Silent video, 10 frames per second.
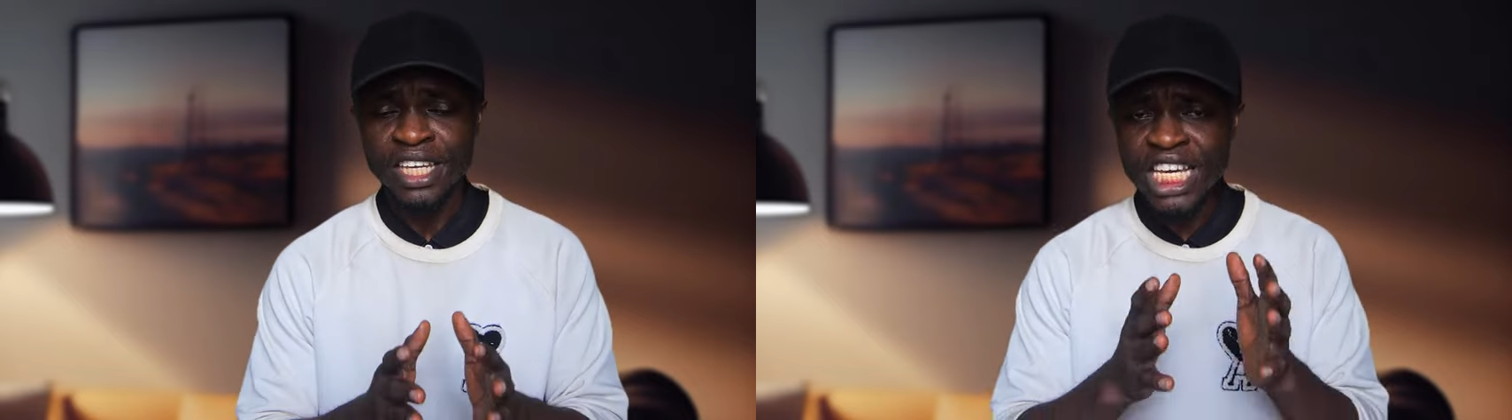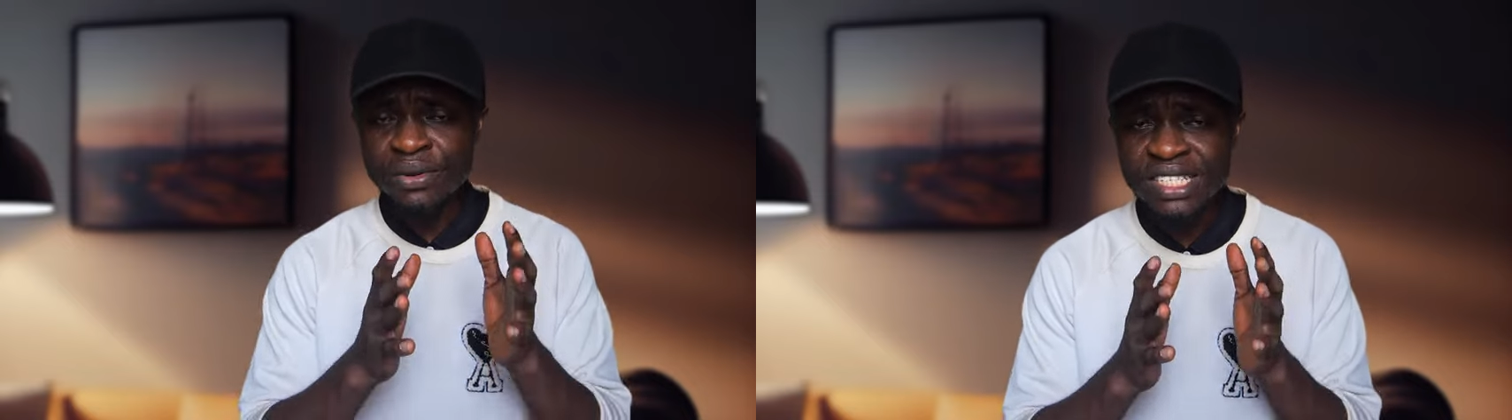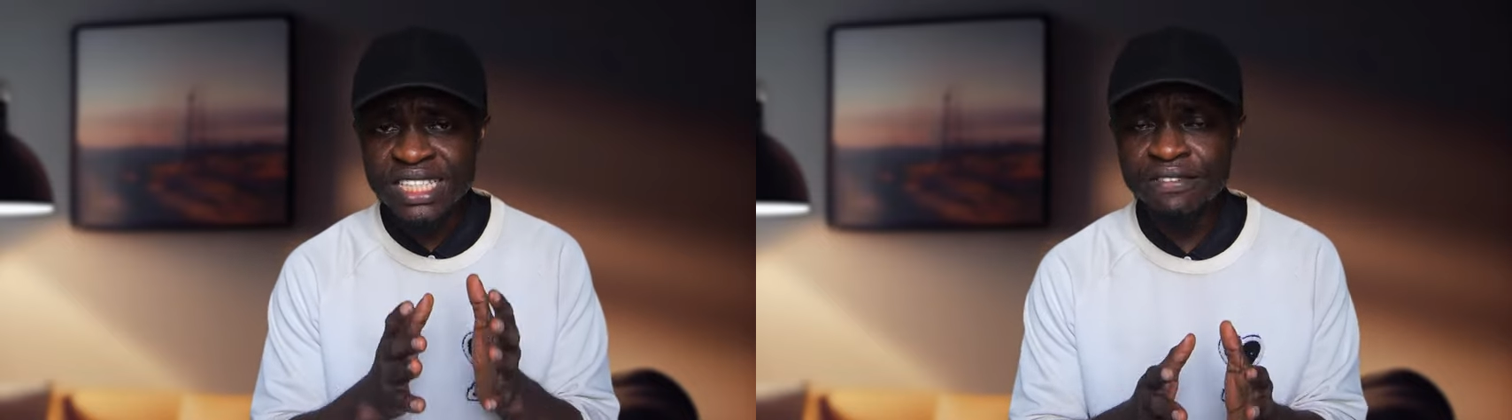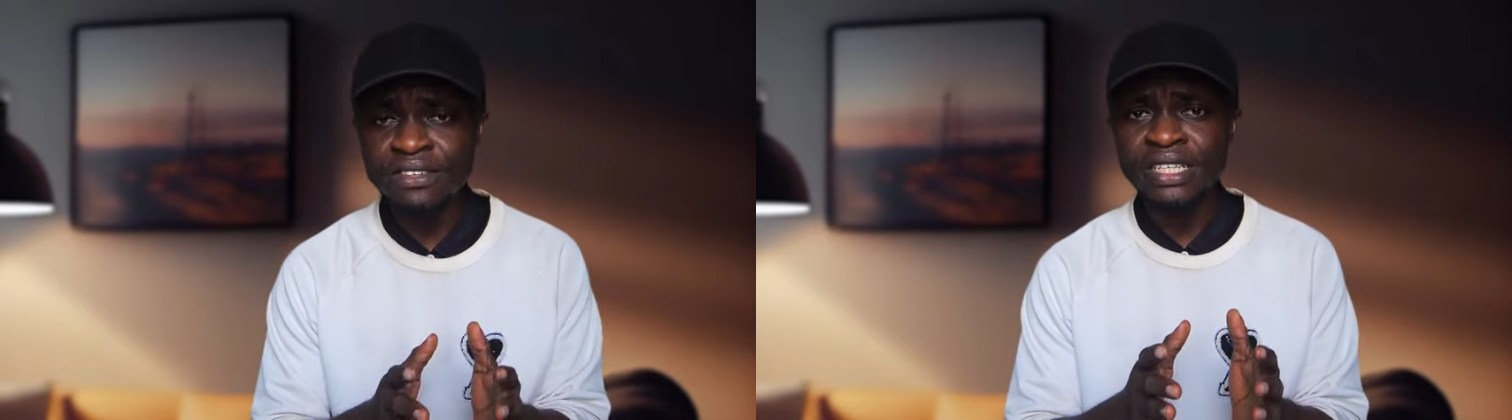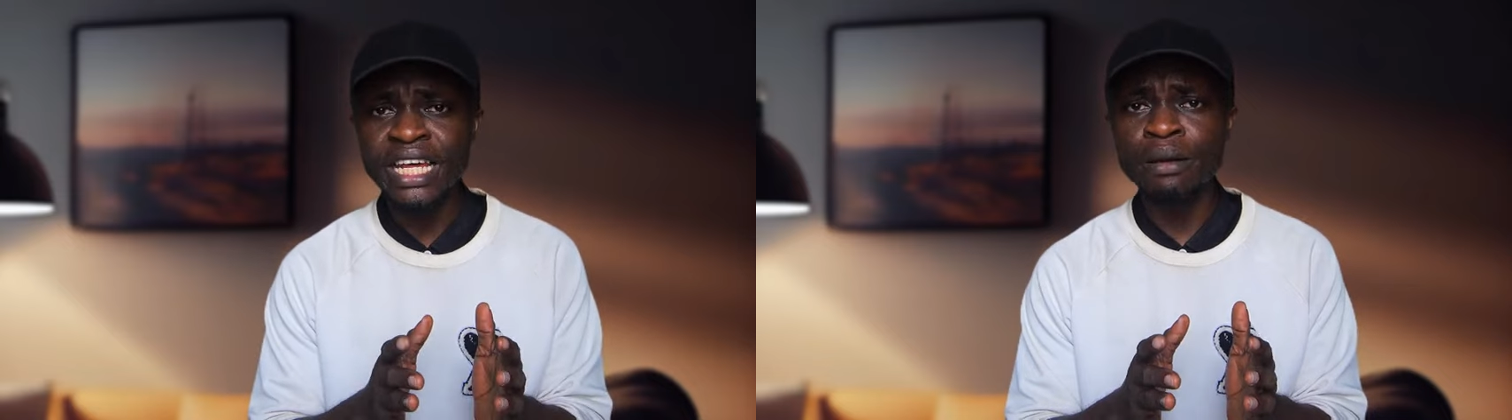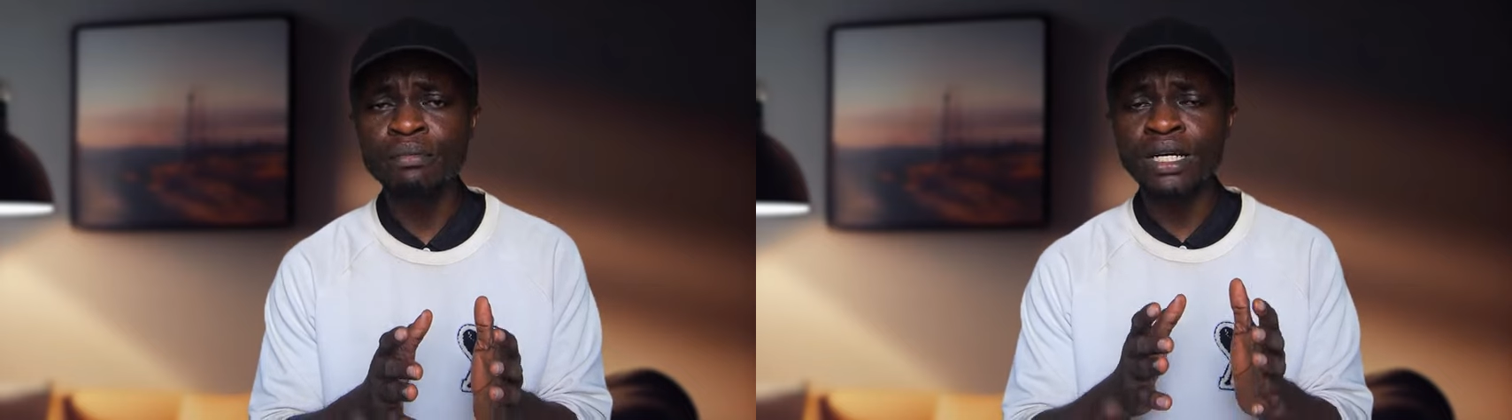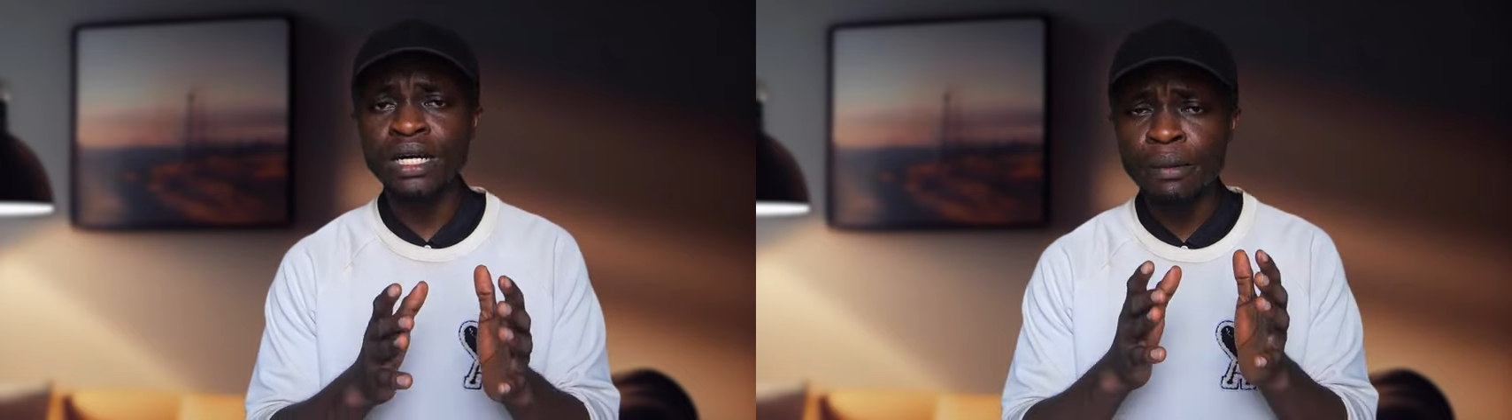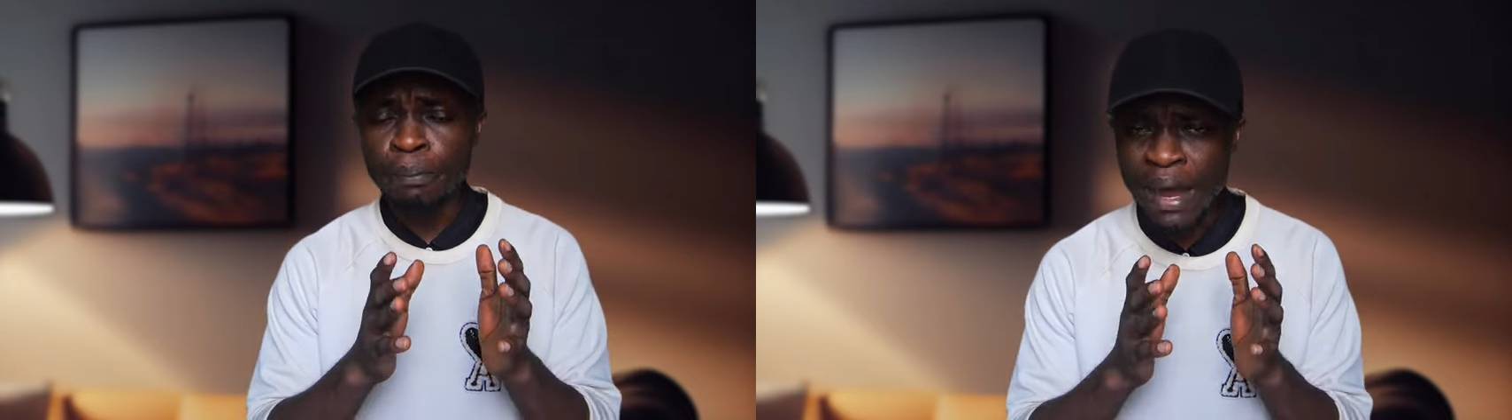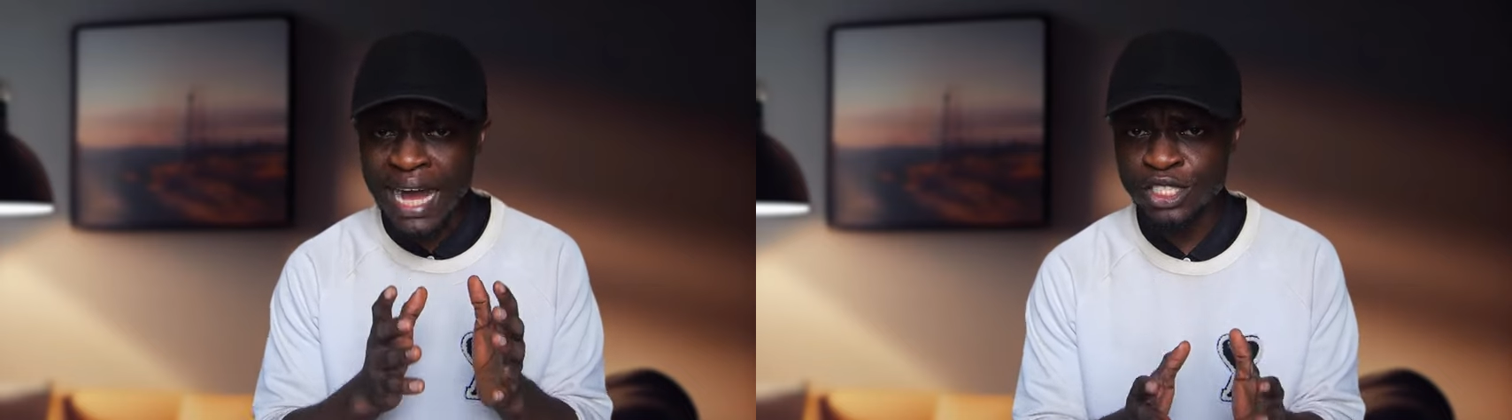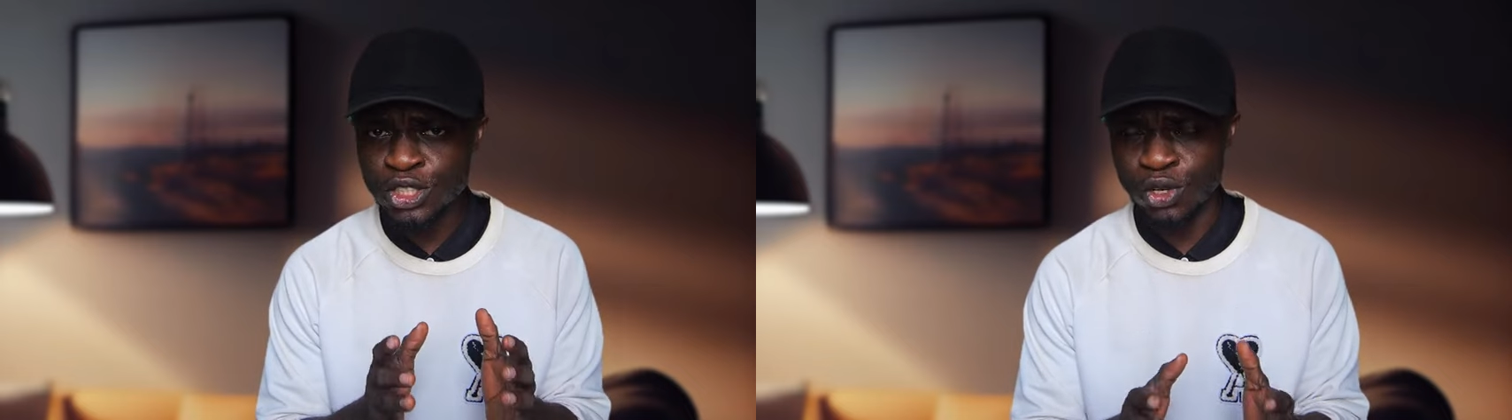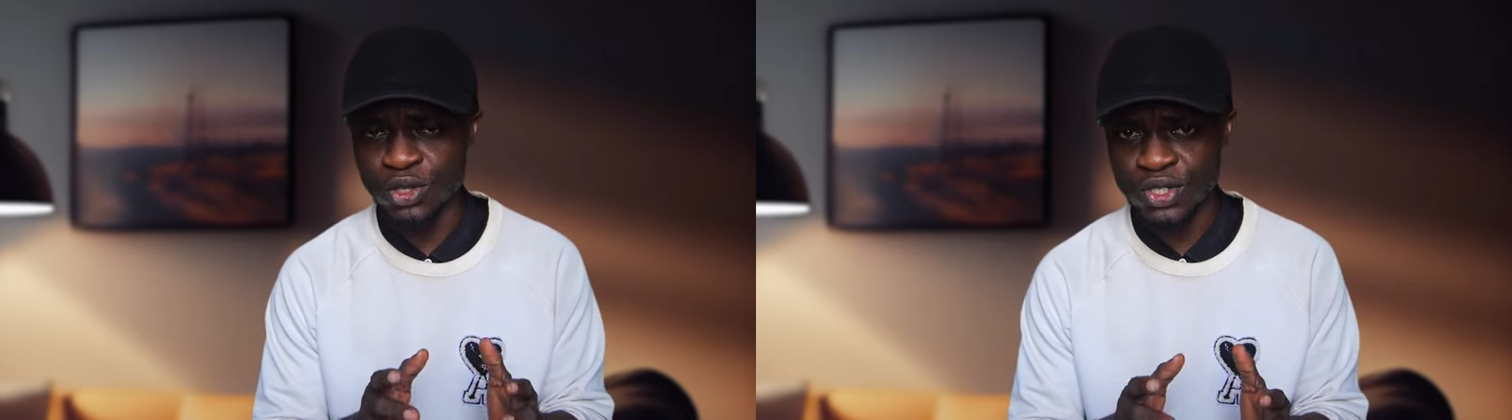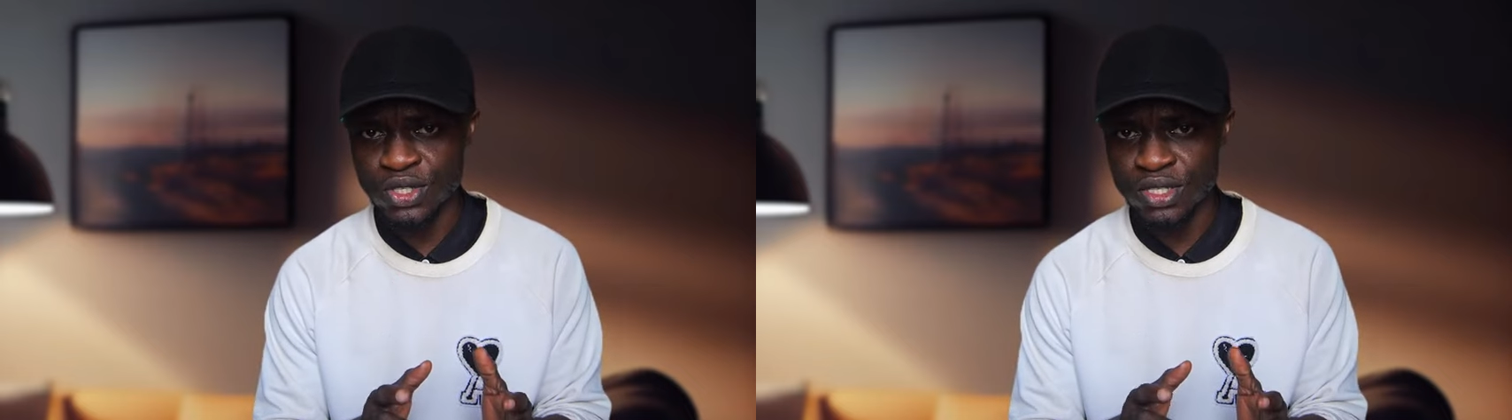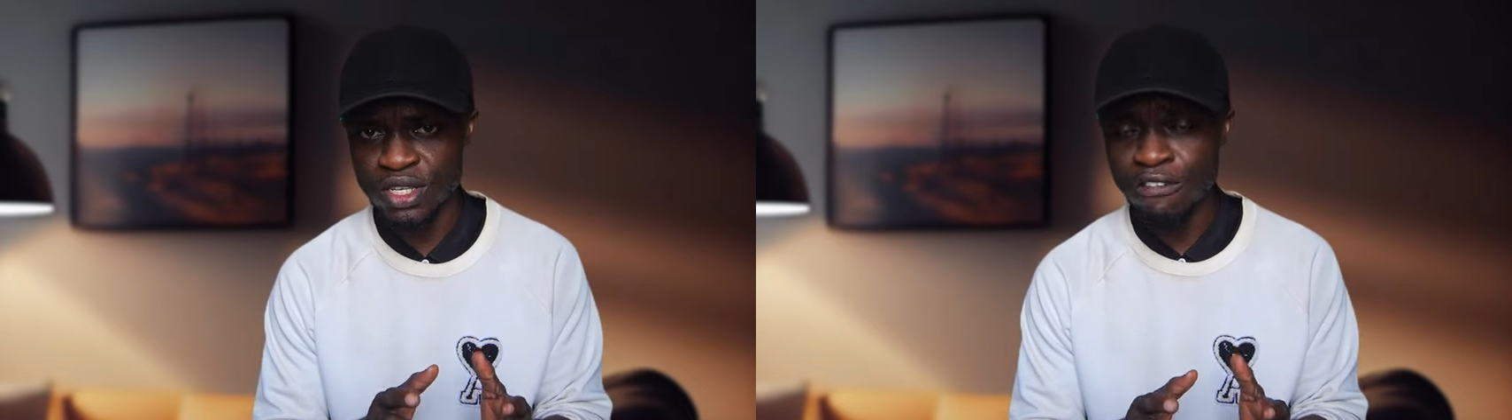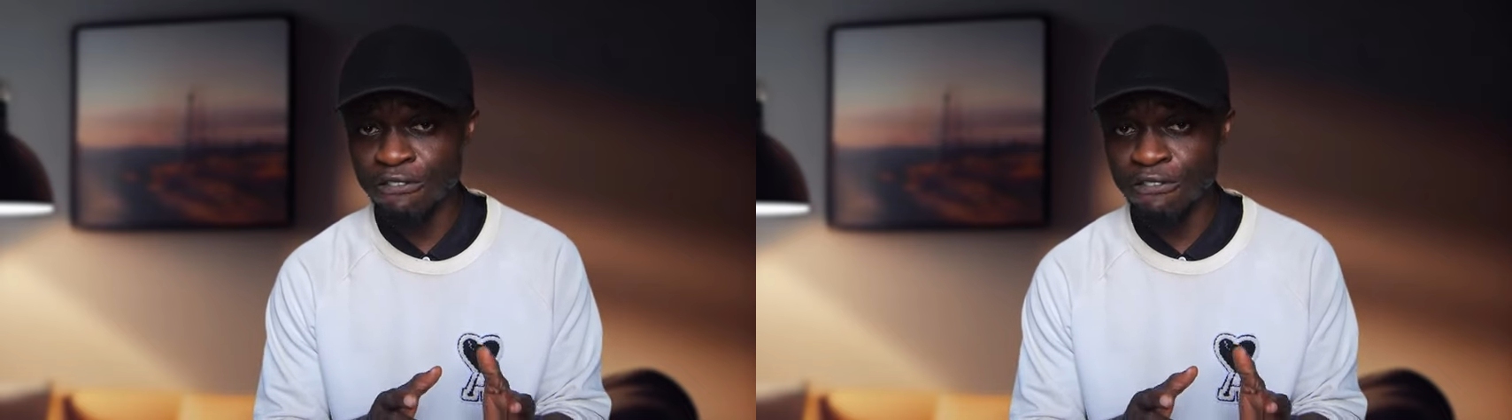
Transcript: He is giving them pastures